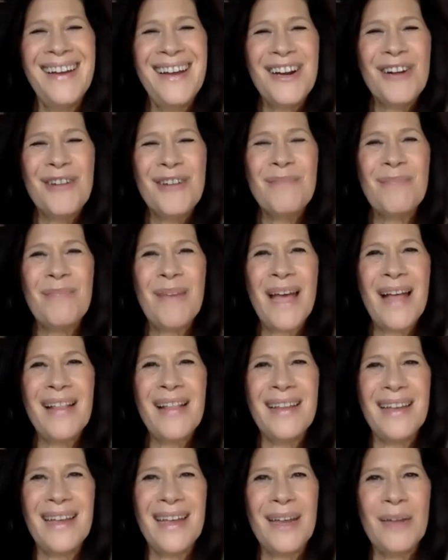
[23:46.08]
Her
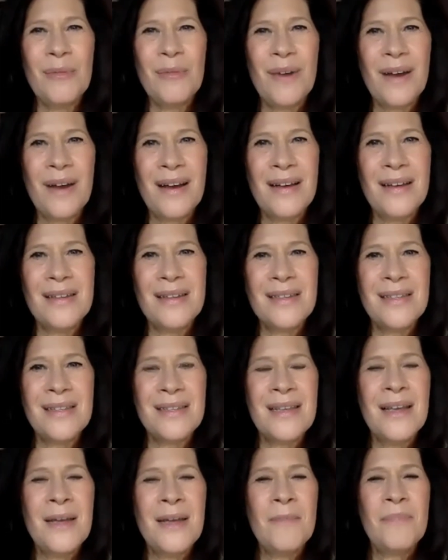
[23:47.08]
belly was
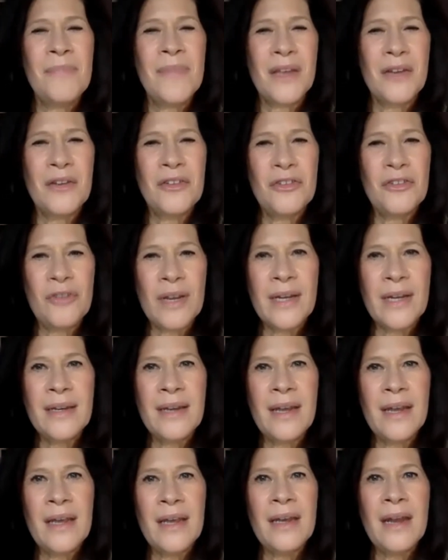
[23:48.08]

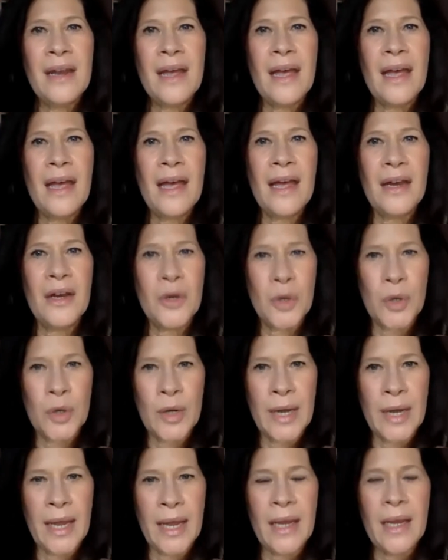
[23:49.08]
constricted and
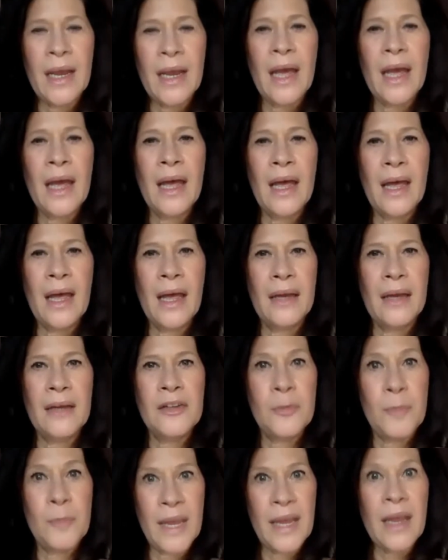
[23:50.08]
hurting and
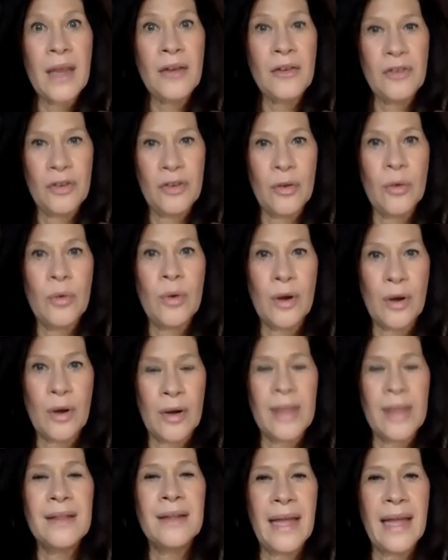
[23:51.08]
speaking to her
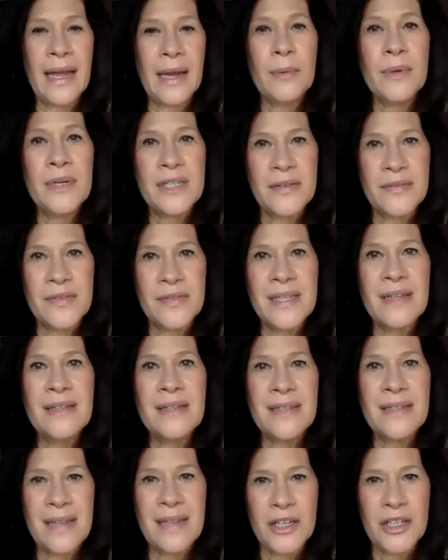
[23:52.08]
in the language of
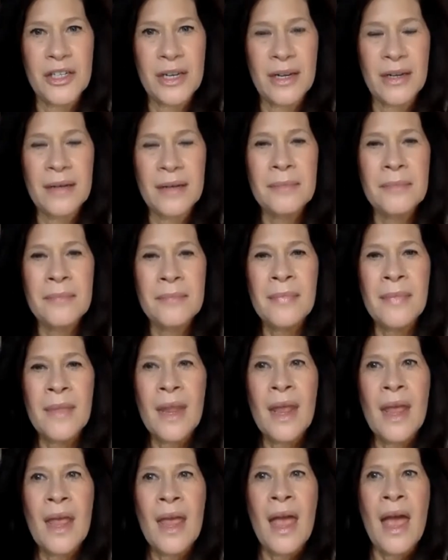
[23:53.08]
sensation.
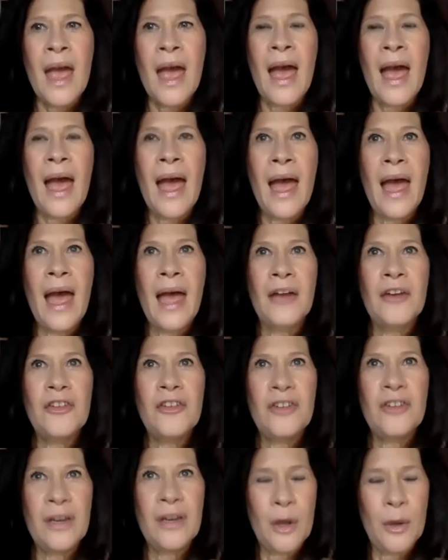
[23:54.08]
And
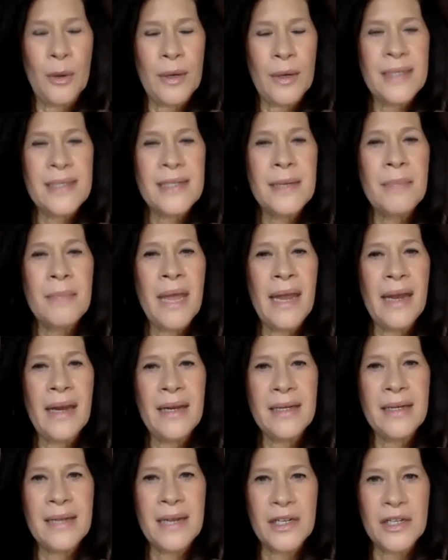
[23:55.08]
she noticed and paid
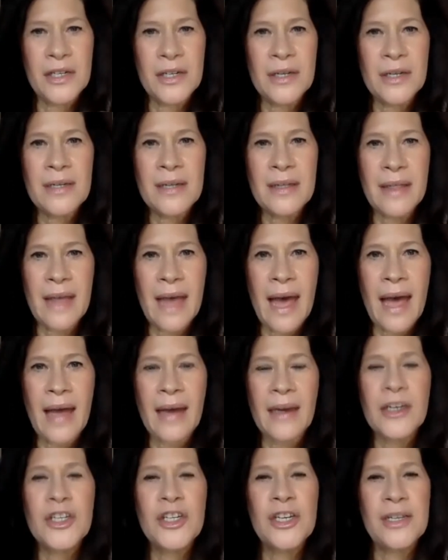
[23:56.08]
attention to that.
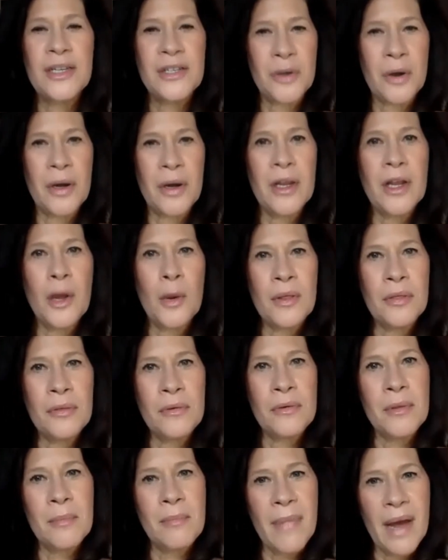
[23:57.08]
And she started going
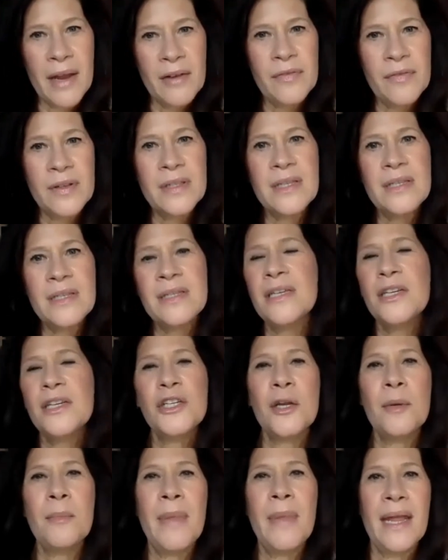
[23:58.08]
through the mindful
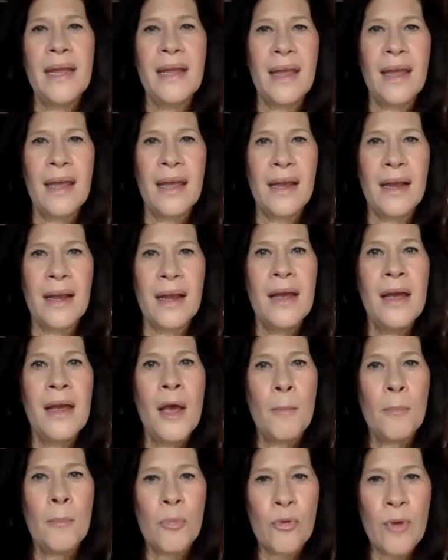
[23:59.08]
decision-making
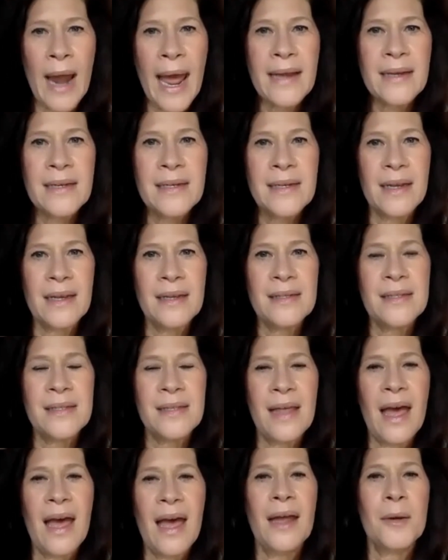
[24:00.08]
practice
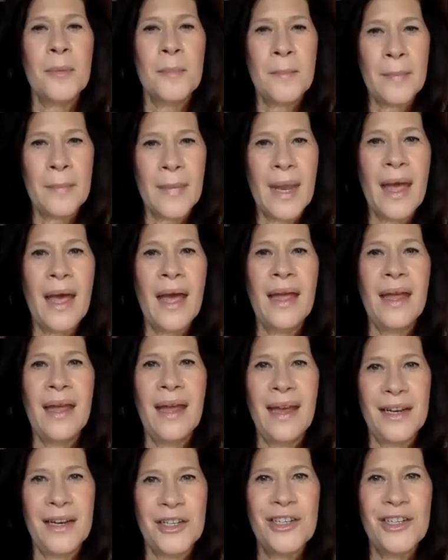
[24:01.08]
that I
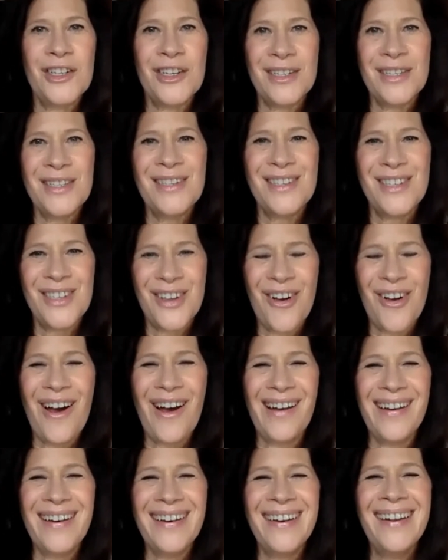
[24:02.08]
had just
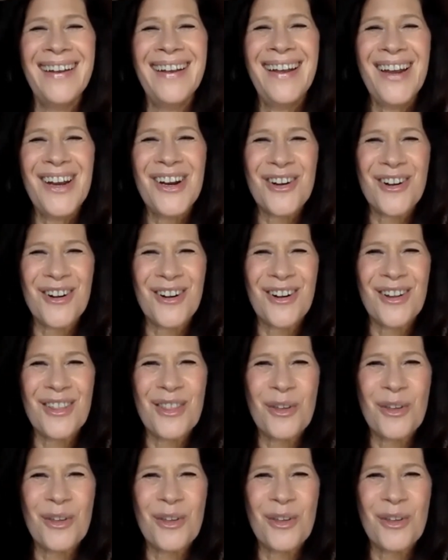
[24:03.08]
taught her